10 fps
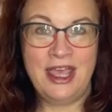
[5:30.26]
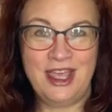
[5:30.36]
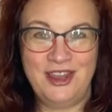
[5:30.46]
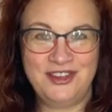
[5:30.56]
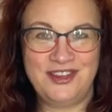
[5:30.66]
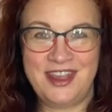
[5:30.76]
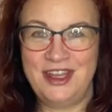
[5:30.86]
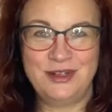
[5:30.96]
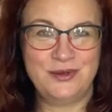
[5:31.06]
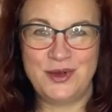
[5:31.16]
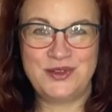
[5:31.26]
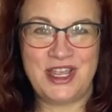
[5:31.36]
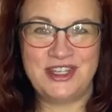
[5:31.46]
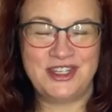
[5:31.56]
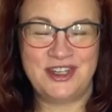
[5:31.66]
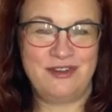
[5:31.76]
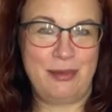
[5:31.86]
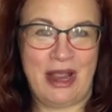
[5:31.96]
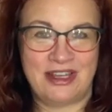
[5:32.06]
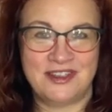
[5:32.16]
It's in a rotation of
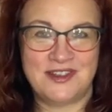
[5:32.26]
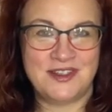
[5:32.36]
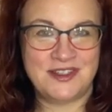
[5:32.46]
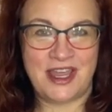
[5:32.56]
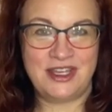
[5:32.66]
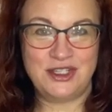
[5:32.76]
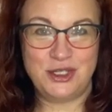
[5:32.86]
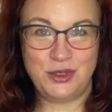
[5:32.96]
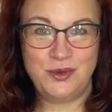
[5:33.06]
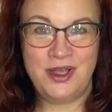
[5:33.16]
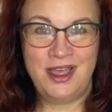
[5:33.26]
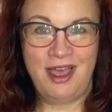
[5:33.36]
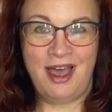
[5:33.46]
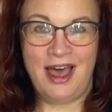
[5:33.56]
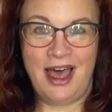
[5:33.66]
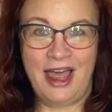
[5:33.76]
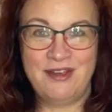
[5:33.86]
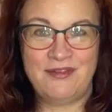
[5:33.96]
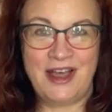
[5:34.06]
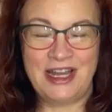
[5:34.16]
practices I do.
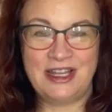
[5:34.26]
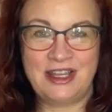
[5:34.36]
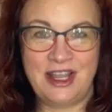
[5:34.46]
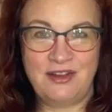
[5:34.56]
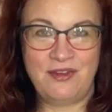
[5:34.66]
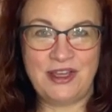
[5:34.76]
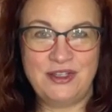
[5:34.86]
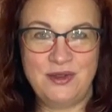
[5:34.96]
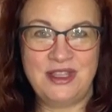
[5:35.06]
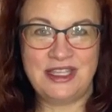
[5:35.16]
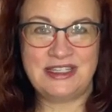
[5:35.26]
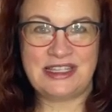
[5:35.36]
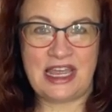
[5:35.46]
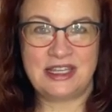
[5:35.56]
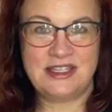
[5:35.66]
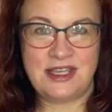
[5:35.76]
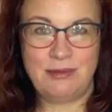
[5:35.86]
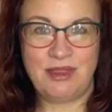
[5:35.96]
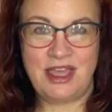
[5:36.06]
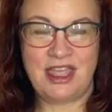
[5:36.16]
I find that if I do the exact
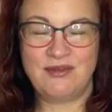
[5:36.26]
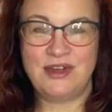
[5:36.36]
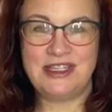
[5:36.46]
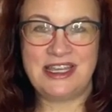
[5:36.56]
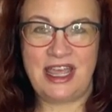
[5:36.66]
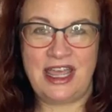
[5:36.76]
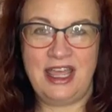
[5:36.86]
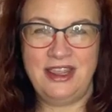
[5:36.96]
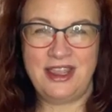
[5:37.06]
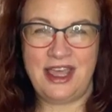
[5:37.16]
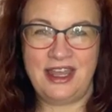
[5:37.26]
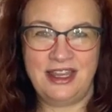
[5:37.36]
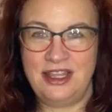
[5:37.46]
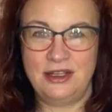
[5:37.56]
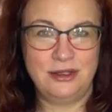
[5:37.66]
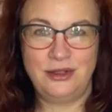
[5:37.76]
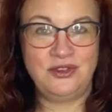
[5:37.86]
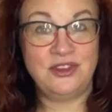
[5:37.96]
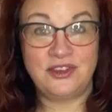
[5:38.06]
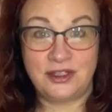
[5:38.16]
same thing every day, that it
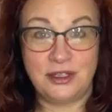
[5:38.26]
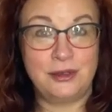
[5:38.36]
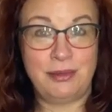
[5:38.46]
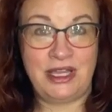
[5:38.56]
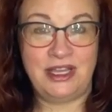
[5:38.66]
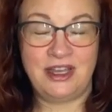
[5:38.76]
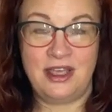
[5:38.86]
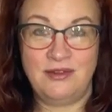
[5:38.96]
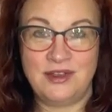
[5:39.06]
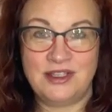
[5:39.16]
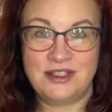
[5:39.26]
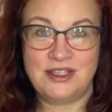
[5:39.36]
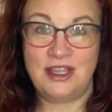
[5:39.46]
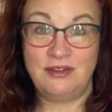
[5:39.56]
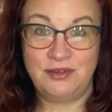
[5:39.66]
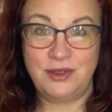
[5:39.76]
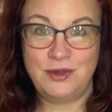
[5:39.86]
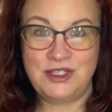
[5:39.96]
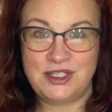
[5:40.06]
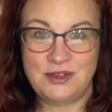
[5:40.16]
loses a little bit of its
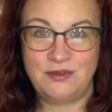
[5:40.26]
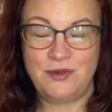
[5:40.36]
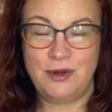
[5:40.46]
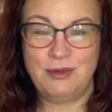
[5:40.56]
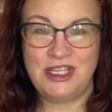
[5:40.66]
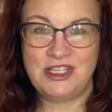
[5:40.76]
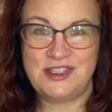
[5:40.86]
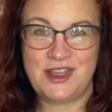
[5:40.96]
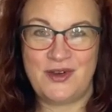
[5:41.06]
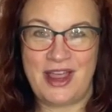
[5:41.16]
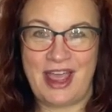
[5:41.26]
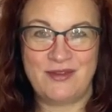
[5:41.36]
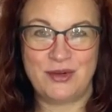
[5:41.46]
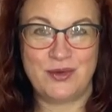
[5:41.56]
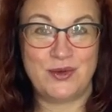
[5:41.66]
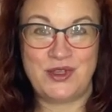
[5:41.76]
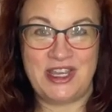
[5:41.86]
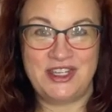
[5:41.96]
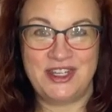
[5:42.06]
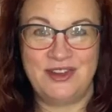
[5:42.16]
influence for me. So I have a
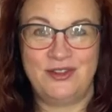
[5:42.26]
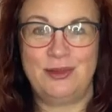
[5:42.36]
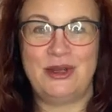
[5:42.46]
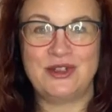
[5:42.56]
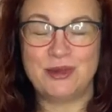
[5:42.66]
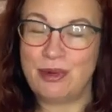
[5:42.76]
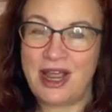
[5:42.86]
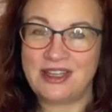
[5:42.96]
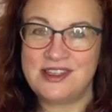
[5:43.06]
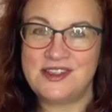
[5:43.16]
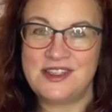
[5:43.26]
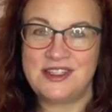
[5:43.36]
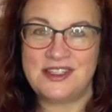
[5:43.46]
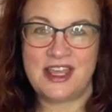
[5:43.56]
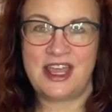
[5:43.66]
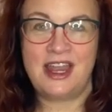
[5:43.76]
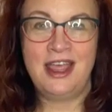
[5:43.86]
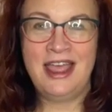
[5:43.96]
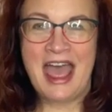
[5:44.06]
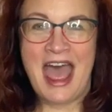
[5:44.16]
rotation of spiritual practices that